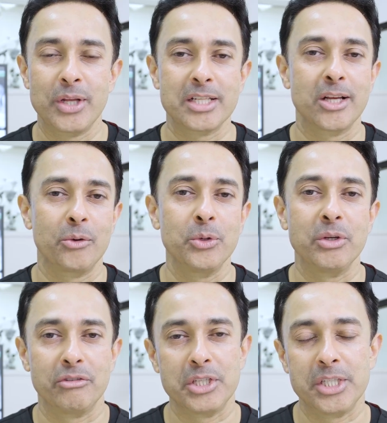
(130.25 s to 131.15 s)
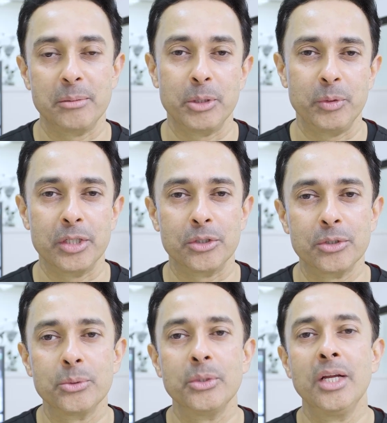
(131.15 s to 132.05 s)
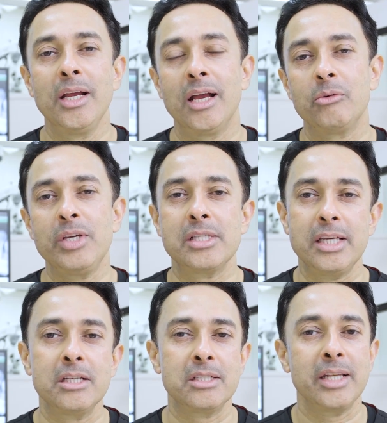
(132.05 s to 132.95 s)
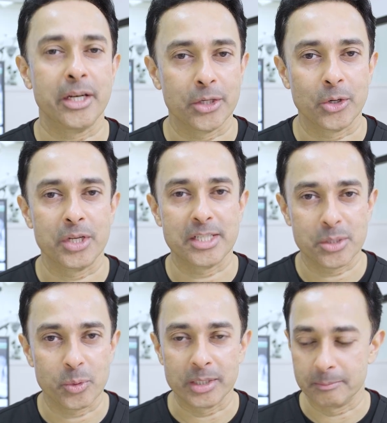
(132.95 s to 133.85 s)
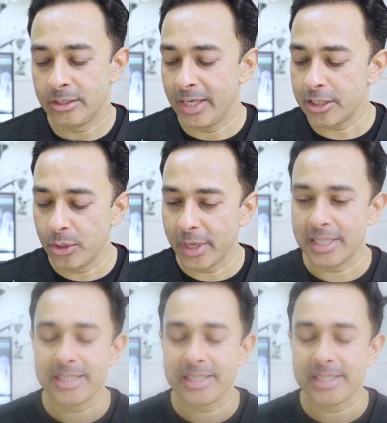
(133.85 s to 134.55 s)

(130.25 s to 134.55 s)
So that's how you differentiate between the two, and we see this in endodontics as well. So let's look